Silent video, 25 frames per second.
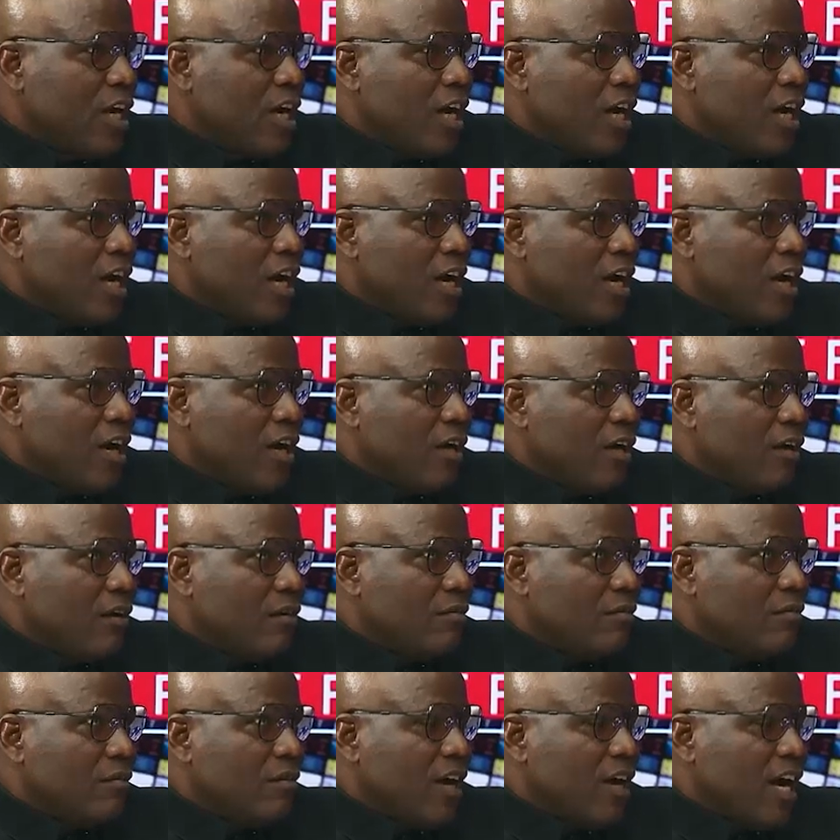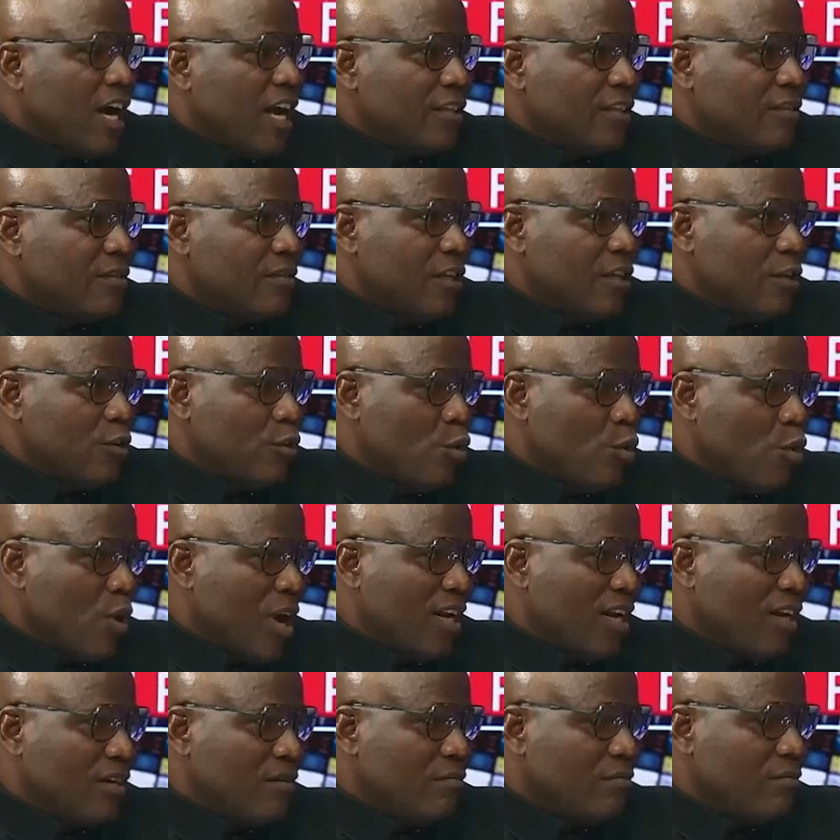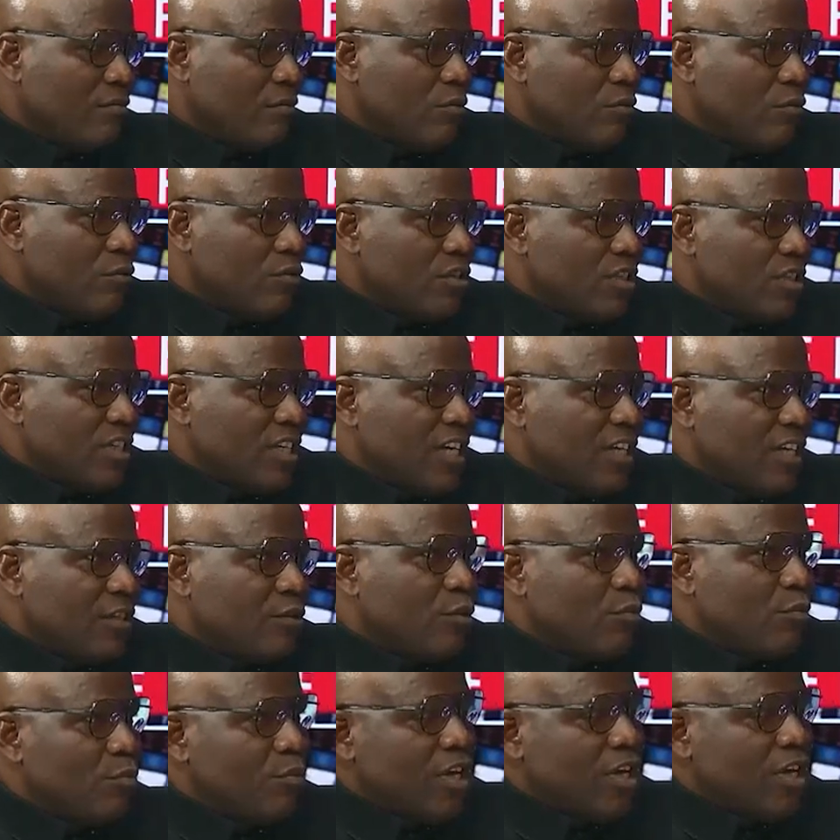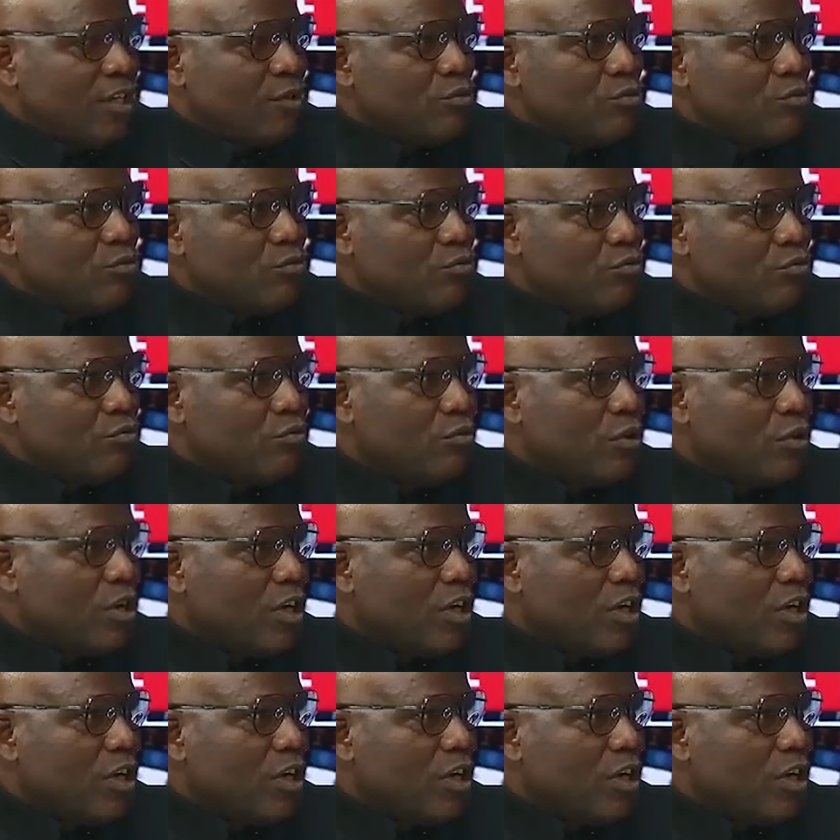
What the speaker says: at a lower growth rate compared to